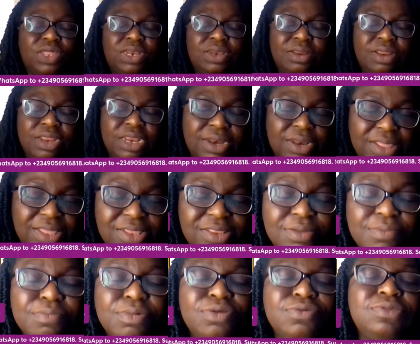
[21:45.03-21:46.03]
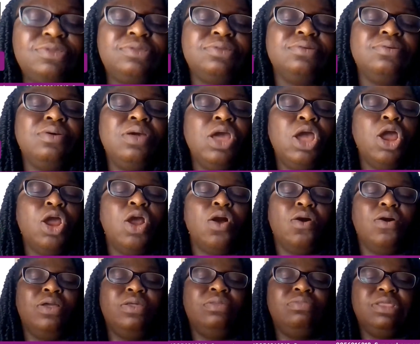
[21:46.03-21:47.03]
inside the muscle
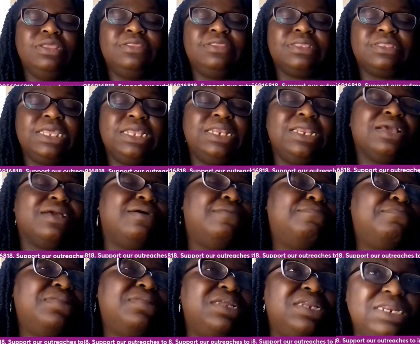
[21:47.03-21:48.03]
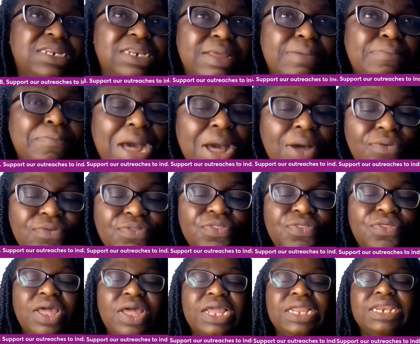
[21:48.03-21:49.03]
or in the skin. They can bleed in their mouth
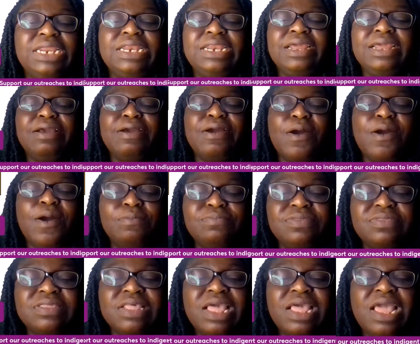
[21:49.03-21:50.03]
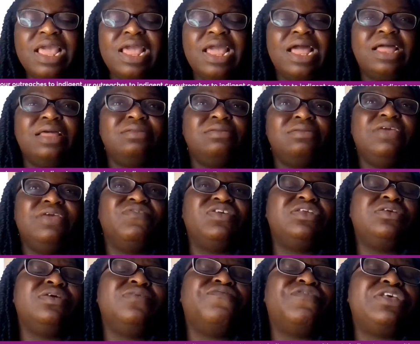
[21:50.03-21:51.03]
and in their gums. And
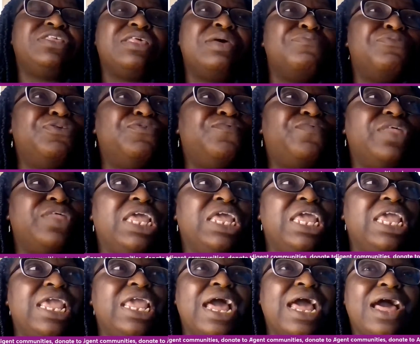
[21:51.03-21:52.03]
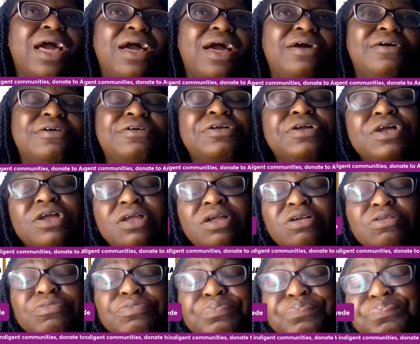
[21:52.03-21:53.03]
especially, for example, if they are,
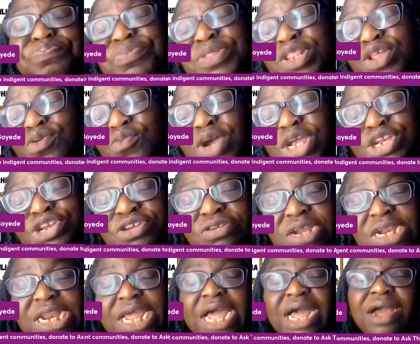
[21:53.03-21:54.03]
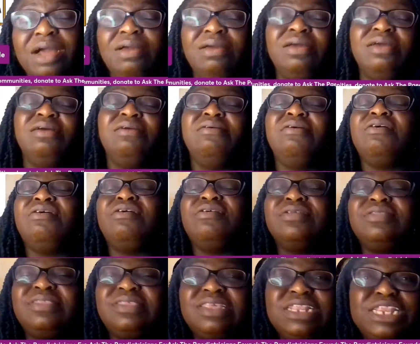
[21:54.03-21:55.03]
when children are
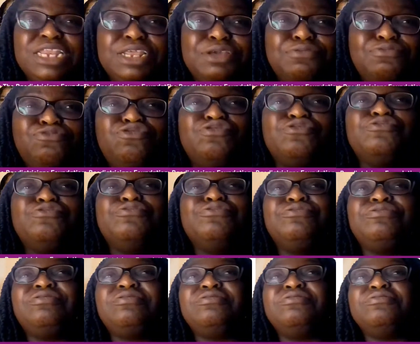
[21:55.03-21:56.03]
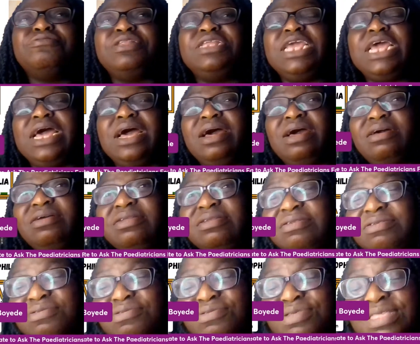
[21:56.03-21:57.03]
cutting new tooth, they are
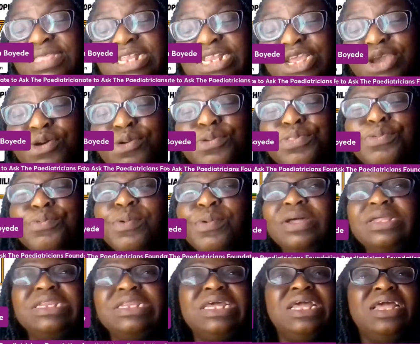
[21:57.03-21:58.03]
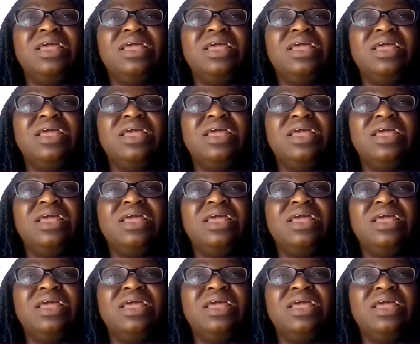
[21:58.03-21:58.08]
losing the old one,